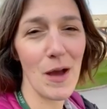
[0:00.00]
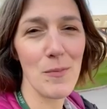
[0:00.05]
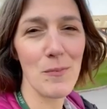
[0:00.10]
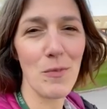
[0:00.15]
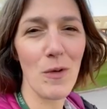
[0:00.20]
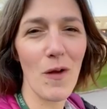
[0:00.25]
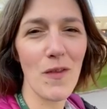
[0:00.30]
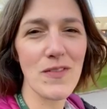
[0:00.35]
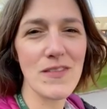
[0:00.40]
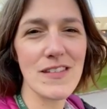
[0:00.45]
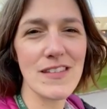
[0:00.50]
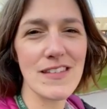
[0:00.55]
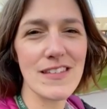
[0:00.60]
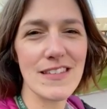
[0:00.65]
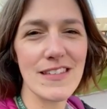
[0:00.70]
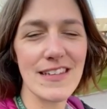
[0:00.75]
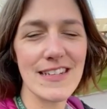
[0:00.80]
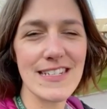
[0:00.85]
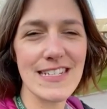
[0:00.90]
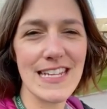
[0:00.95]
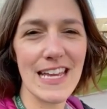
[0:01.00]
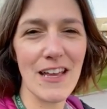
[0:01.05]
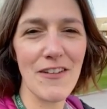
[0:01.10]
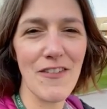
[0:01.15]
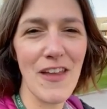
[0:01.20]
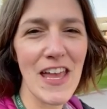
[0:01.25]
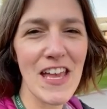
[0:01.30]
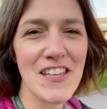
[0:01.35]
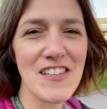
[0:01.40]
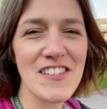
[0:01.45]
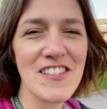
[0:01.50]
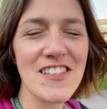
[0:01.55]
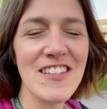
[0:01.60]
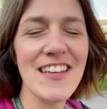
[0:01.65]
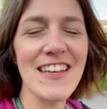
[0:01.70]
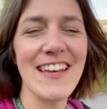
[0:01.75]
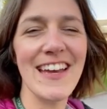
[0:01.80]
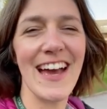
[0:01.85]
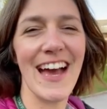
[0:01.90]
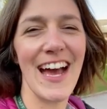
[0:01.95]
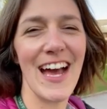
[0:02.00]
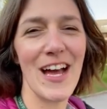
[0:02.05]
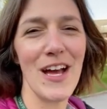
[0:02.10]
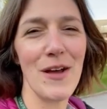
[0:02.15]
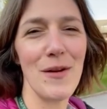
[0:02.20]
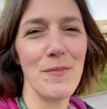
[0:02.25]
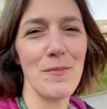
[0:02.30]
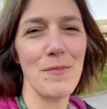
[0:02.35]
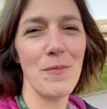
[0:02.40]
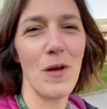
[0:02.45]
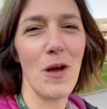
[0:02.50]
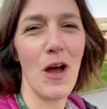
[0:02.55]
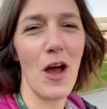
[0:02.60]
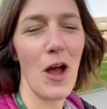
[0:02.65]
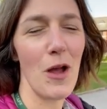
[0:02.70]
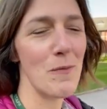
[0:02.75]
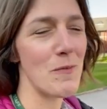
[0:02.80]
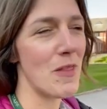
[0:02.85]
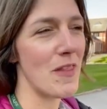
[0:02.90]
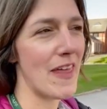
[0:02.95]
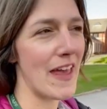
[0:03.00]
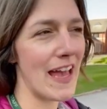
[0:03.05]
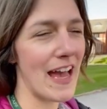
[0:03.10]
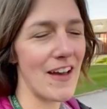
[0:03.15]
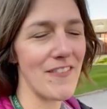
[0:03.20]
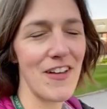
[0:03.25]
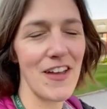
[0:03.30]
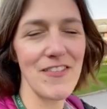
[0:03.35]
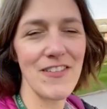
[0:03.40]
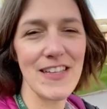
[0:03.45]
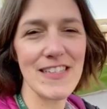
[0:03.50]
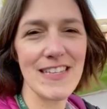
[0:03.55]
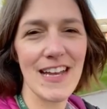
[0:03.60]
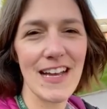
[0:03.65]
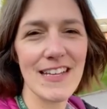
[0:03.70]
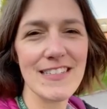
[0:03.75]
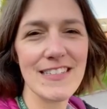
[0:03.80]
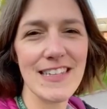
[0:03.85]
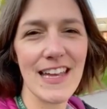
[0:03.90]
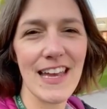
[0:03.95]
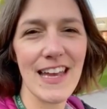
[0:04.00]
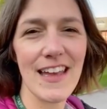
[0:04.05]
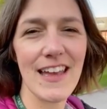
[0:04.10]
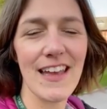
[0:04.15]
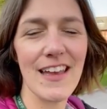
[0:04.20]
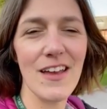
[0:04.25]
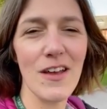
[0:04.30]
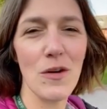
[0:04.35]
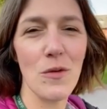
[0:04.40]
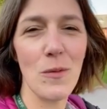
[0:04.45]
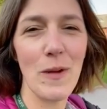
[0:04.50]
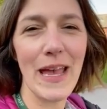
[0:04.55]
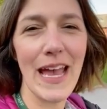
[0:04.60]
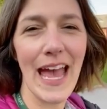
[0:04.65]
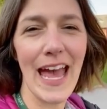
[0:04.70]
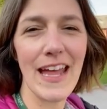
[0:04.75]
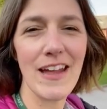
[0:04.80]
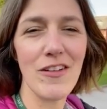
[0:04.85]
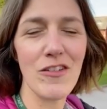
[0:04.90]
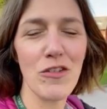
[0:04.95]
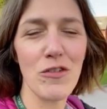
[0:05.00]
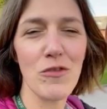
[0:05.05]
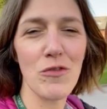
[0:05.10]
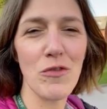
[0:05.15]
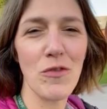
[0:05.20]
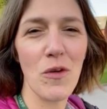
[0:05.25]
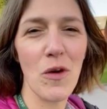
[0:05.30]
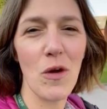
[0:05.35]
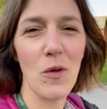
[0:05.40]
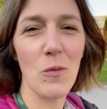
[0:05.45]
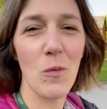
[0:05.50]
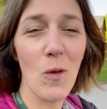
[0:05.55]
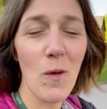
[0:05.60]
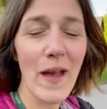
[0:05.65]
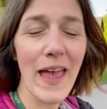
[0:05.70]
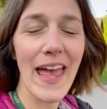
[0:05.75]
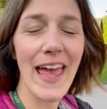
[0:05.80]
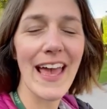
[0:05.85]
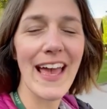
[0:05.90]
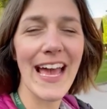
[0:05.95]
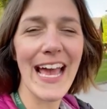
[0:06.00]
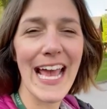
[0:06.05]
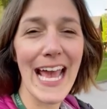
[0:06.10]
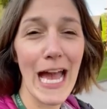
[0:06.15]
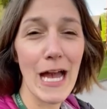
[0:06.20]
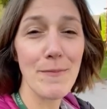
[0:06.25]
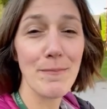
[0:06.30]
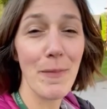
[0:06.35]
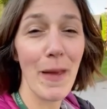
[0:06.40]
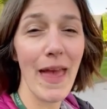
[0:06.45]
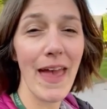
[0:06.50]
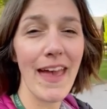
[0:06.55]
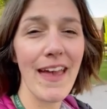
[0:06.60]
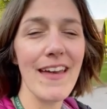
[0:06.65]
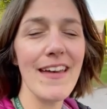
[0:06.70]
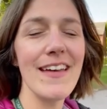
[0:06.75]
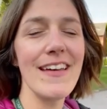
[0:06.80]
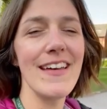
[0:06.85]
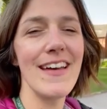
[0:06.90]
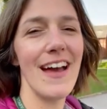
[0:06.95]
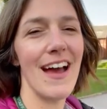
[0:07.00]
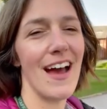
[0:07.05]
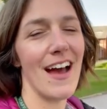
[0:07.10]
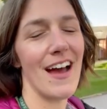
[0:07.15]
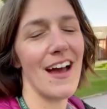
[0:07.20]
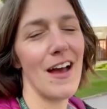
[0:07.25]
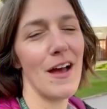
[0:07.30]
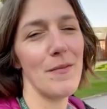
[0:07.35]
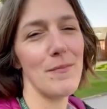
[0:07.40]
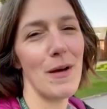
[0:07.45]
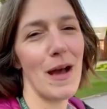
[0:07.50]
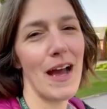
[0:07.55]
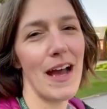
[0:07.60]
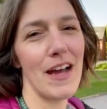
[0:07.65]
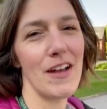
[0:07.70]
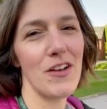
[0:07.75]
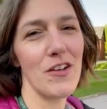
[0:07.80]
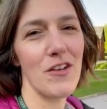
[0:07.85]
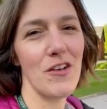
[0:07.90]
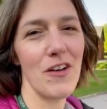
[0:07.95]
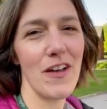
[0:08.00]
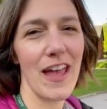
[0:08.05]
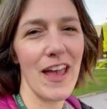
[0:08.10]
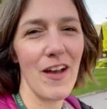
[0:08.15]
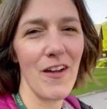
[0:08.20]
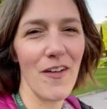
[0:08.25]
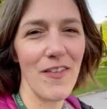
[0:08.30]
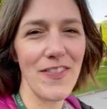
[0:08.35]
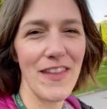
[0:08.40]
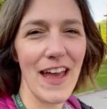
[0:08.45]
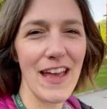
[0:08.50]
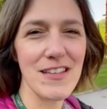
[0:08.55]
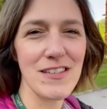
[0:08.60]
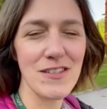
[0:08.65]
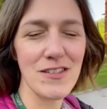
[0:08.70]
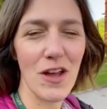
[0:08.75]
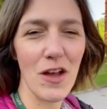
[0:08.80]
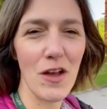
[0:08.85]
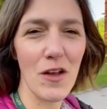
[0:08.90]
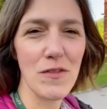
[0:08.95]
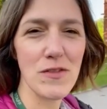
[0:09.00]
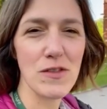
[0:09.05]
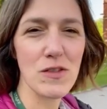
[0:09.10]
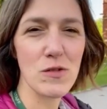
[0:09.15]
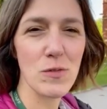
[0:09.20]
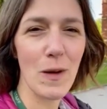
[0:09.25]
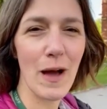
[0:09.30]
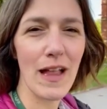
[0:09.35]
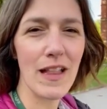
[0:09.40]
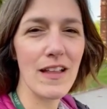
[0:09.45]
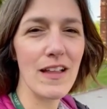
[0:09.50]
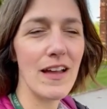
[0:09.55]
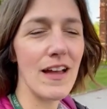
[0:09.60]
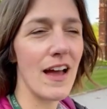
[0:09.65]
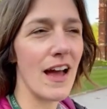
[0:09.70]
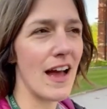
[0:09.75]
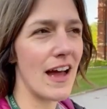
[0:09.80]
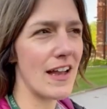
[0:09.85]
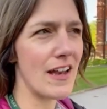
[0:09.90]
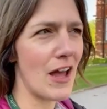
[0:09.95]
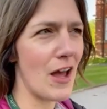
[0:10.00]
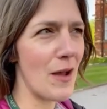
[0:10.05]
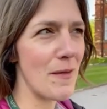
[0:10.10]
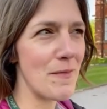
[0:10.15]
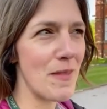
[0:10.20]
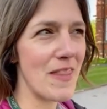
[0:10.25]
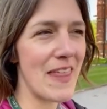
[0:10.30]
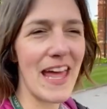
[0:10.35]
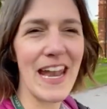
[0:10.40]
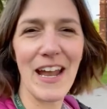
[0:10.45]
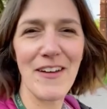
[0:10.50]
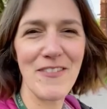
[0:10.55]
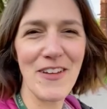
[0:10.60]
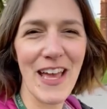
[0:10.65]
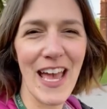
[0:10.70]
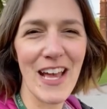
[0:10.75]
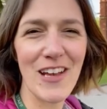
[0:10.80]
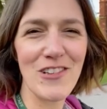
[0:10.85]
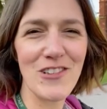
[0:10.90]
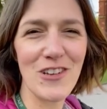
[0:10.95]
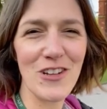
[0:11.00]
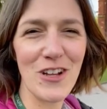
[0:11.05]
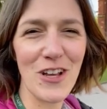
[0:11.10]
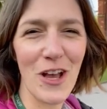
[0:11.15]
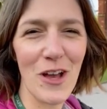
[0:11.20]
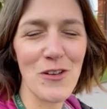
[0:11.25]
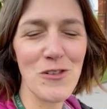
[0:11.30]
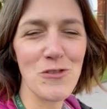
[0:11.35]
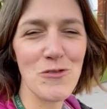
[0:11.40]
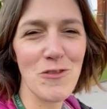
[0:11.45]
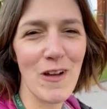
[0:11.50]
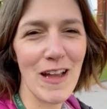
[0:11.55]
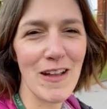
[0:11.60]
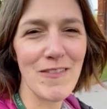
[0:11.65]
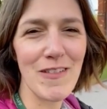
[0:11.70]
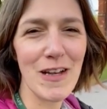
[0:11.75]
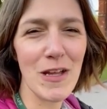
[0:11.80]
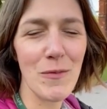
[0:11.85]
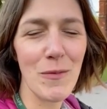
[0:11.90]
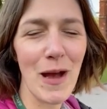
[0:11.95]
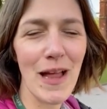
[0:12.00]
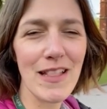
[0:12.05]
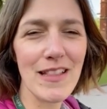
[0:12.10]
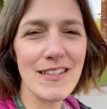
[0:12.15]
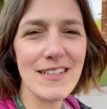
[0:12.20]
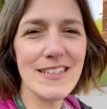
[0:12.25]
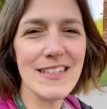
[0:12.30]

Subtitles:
Bronze D of E's. I hope that they have a fantastic weekend of walking and camping and cooking on their stoves as well. And I hope that their navigation goes really, really well.